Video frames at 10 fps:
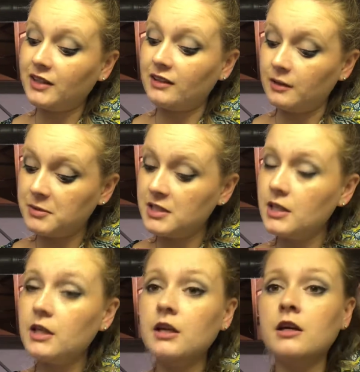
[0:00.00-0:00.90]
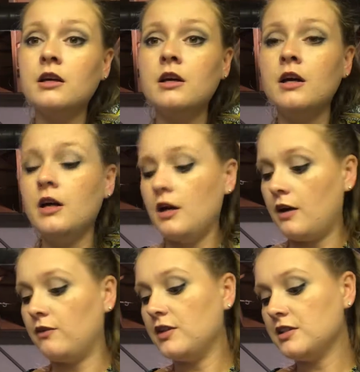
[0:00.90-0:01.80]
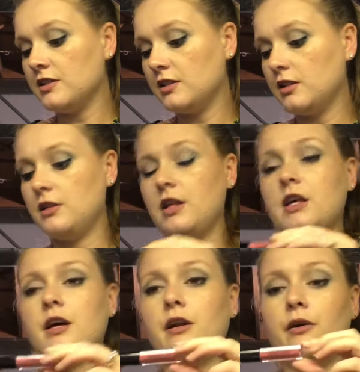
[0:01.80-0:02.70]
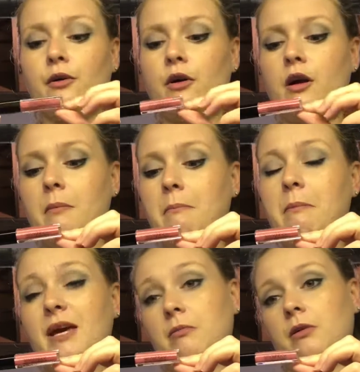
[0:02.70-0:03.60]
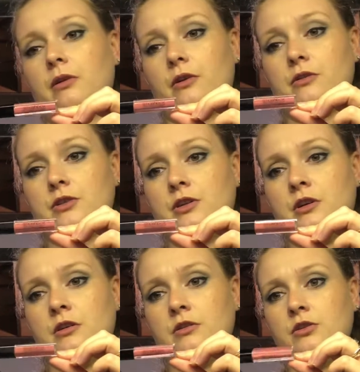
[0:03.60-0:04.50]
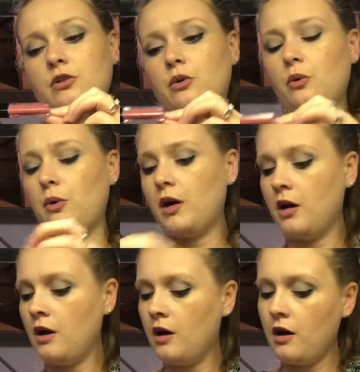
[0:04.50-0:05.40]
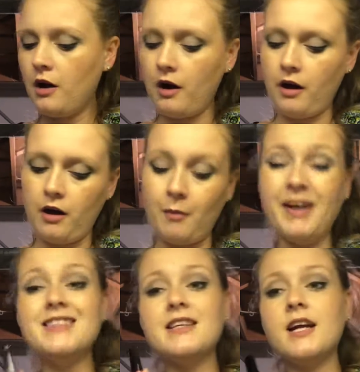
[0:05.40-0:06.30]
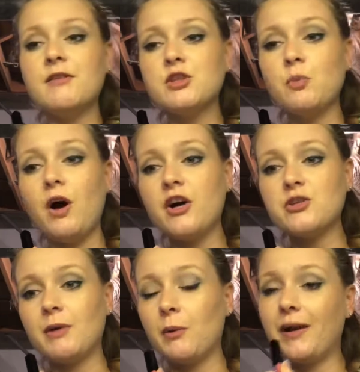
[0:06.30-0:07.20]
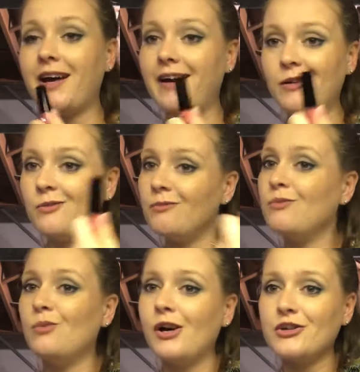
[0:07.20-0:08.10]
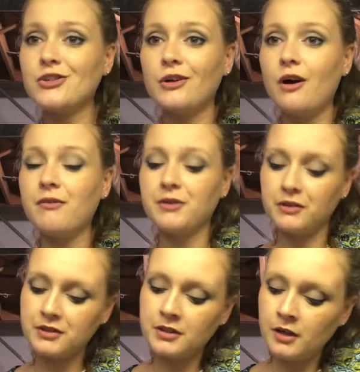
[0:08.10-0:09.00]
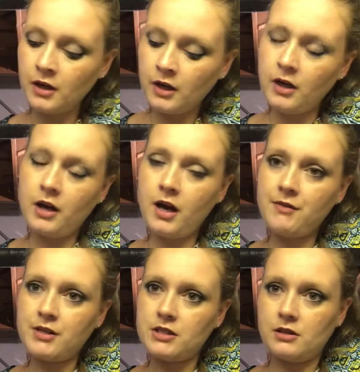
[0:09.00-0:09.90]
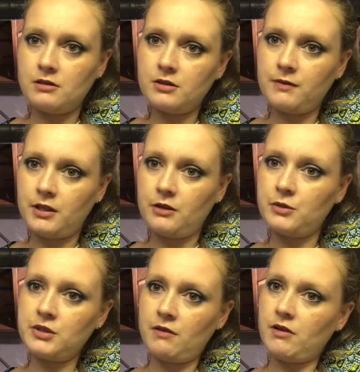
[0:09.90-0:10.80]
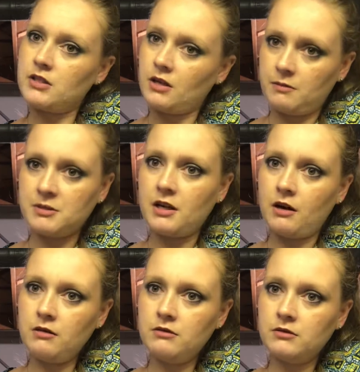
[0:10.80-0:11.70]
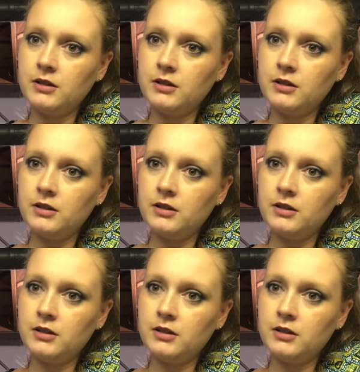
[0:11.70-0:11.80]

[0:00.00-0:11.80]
Lipstick, and this is in the color Babe Alert. So I did have a swatch, but I went ahead and washed it off because I haven't done this video 7 times now.